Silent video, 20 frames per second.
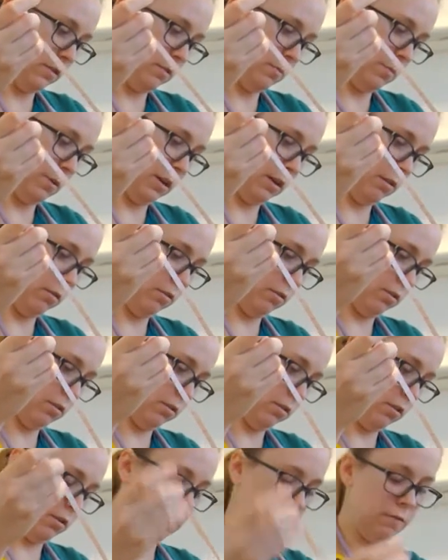It's about
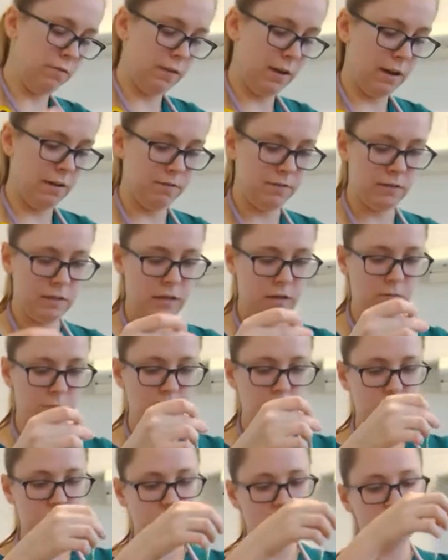35
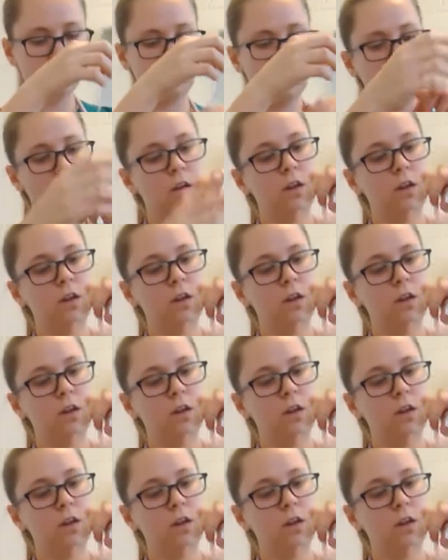centimeters.